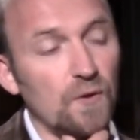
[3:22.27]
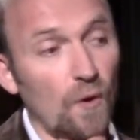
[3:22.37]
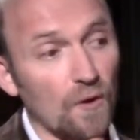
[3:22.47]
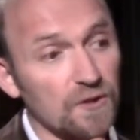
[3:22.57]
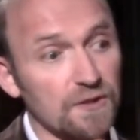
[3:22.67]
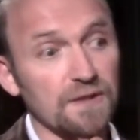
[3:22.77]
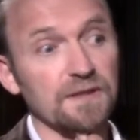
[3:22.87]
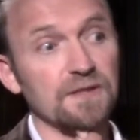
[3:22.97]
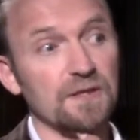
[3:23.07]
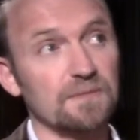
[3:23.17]
caution
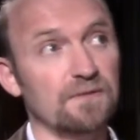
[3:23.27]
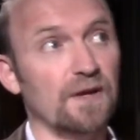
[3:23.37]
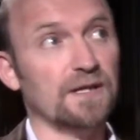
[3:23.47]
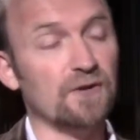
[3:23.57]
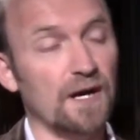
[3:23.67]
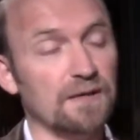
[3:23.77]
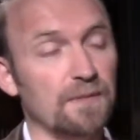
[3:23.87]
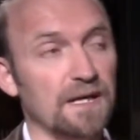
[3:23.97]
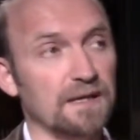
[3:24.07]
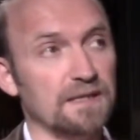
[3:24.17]
in terms of like trying to
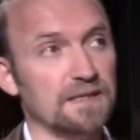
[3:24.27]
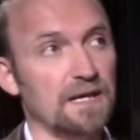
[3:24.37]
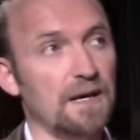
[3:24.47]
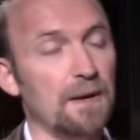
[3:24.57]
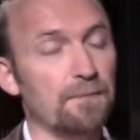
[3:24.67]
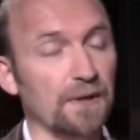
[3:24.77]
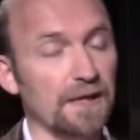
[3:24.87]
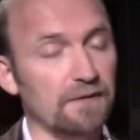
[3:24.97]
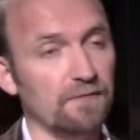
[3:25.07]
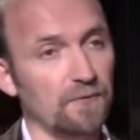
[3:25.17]
make this
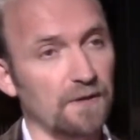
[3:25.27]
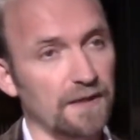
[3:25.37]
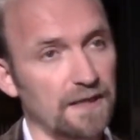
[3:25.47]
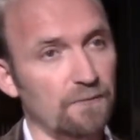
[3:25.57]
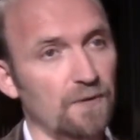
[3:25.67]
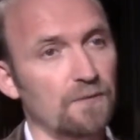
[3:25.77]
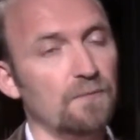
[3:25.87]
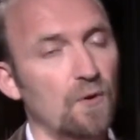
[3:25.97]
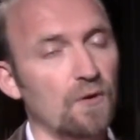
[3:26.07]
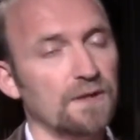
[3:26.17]
believable. I think we were
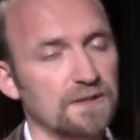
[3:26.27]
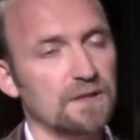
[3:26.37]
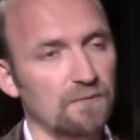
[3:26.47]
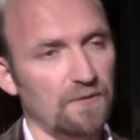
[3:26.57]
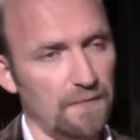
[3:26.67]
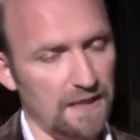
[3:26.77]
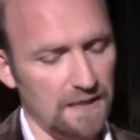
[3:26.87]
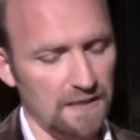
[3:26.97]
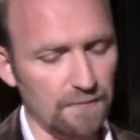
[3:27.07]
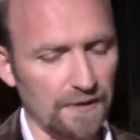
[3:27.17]
more concerned with
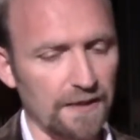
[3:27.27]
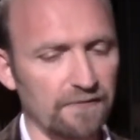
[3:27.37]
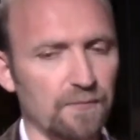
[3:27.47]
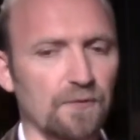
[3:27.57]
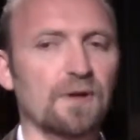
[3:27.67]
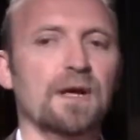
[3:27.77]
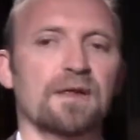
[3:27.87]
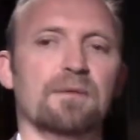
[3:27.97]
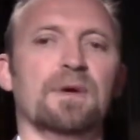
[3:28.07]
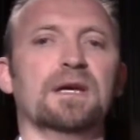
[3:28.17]
making it believable
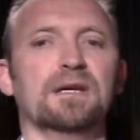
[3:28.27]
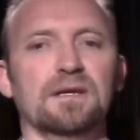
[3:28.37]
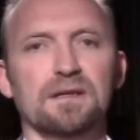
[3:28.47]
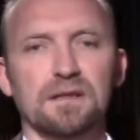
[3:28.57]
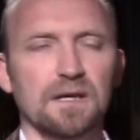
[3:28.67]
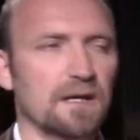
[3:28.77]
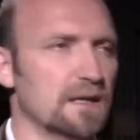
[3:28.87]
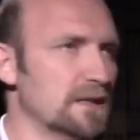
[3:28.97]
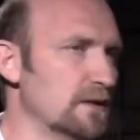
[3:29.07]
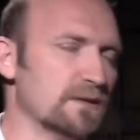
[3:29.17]
than making it,
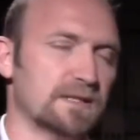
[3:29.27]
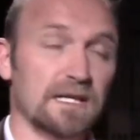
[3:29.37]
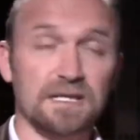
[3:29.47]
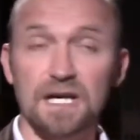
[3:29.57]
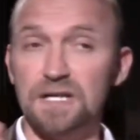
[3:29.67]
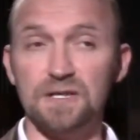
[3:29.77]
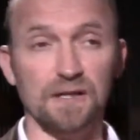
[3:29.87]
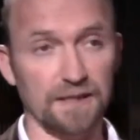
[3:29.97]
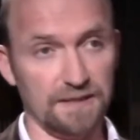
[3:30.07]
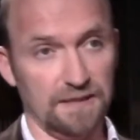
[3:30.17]

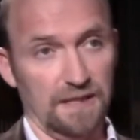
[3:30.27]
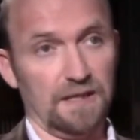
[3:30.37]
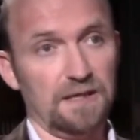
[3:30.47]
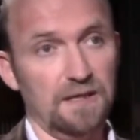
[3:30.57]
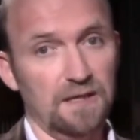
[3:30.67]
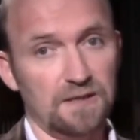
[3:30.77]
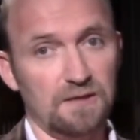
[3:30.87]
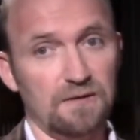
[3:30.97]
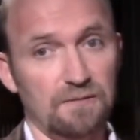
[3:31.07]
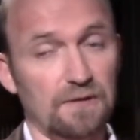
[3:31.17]
sensationalistic.
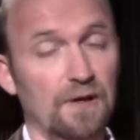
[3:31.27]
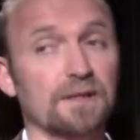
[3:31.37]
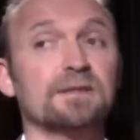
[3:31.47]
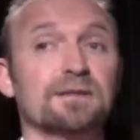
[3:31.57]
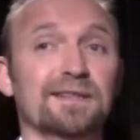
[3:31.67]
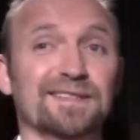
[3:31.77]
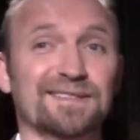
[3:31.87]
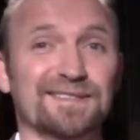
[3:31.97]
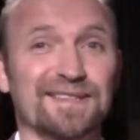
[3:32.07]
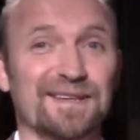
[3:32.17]
So there are lots of
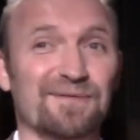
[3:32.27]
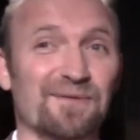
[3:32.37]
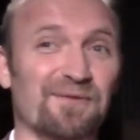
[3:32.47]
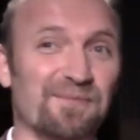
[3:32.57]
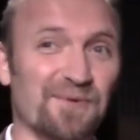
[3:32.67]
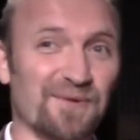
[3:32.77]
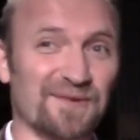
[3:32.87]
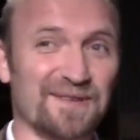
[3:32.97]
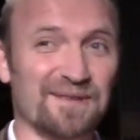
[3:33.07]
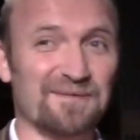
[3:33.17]
things that were
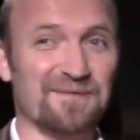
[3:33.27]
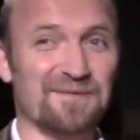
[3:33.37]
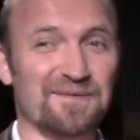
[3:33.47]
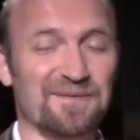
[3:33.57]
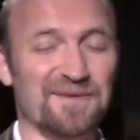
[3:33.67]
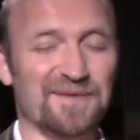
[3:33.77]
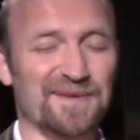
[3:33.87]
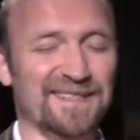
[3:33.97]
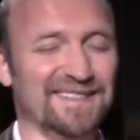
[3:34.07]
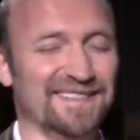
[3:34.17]
reported that
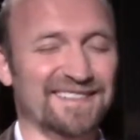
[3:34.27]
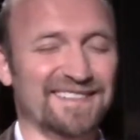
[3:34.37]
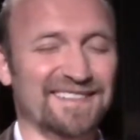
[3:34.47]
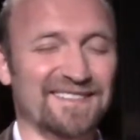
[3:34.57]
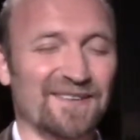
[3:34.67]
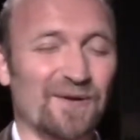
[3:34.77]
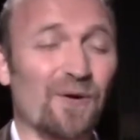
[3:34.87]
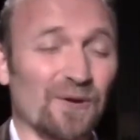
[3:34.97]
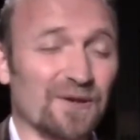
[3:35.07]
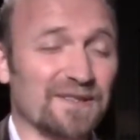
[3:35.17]
we
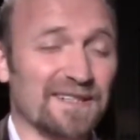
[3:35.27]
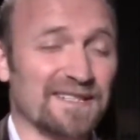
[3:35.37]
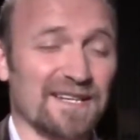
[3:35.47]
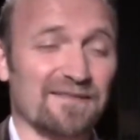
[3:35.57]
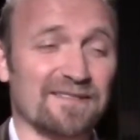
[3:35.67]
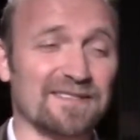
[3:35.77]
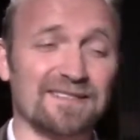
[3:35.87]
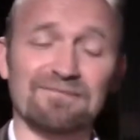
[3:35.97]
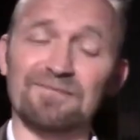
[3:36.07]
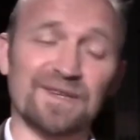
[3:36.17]
all looked at each other and
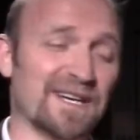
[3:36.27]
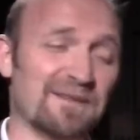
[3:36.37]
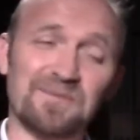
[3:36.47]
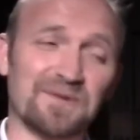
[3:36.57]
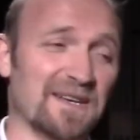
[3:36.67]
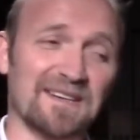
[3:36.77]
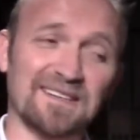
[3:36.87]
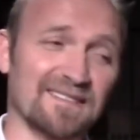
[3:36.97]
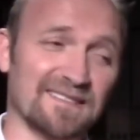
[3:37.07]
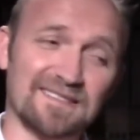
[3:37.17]
said, we can't put that
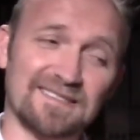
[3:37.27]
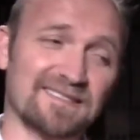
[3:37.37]
in.